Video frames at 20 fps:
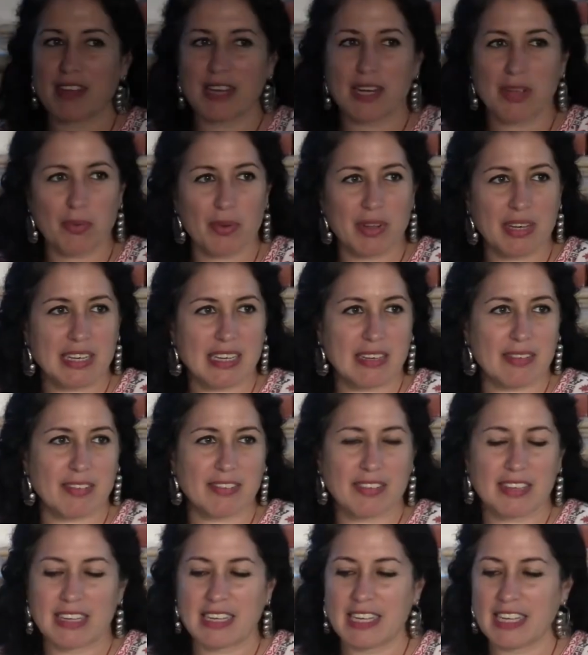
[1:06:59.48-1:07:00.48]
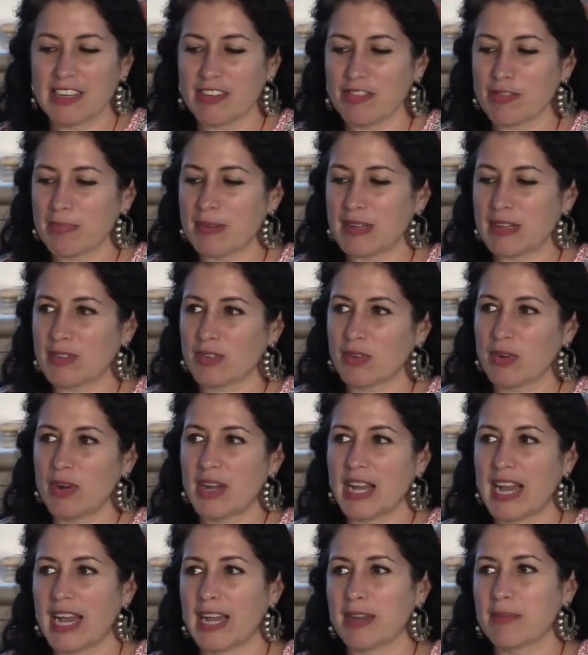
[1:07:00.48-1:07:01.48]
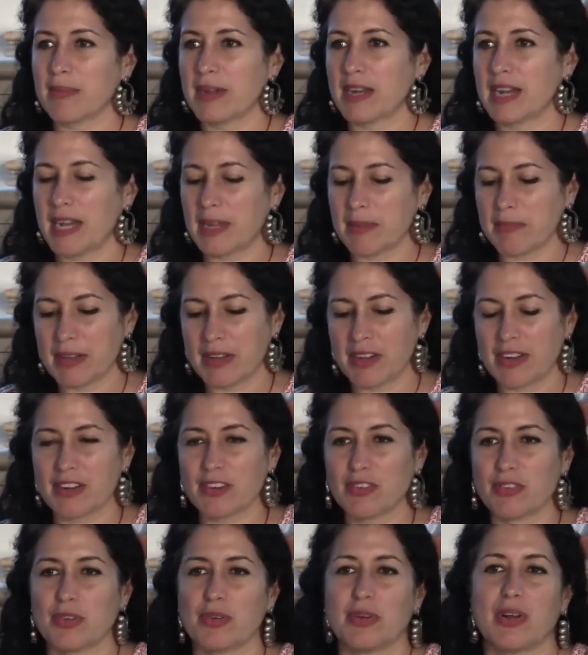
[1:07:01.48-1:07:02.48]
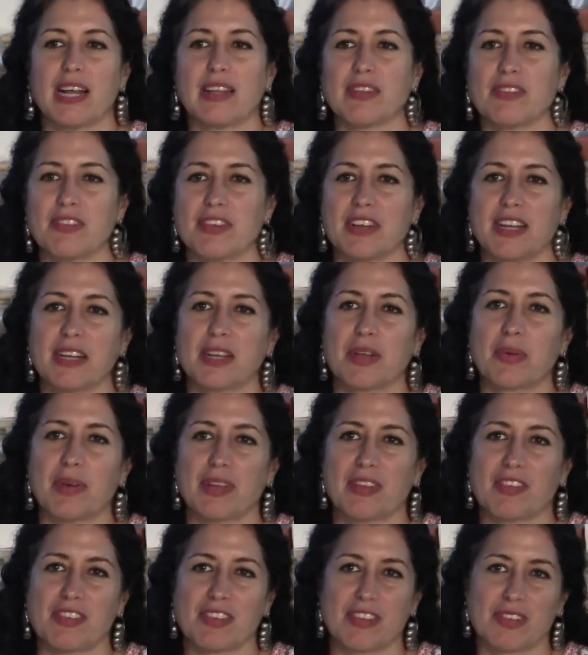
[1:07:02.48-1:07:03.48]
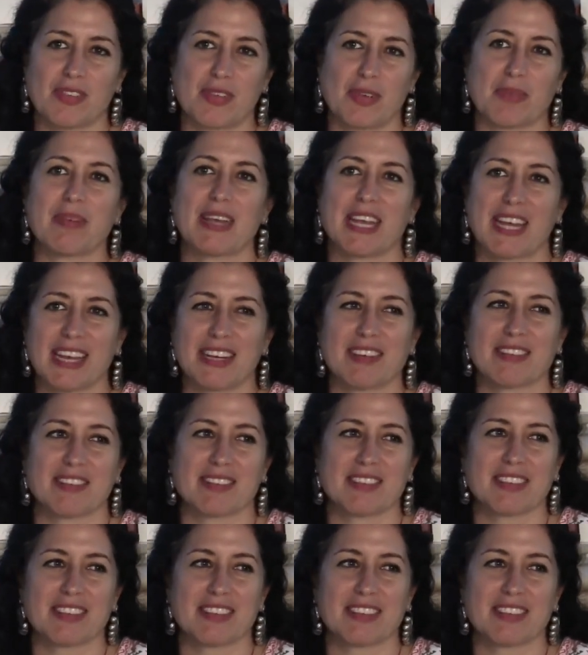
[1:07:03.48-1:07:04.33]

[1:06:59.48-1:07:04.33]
if anyone needs to leave, please go ahead, but I'm here to answer any questions. Yeah, we open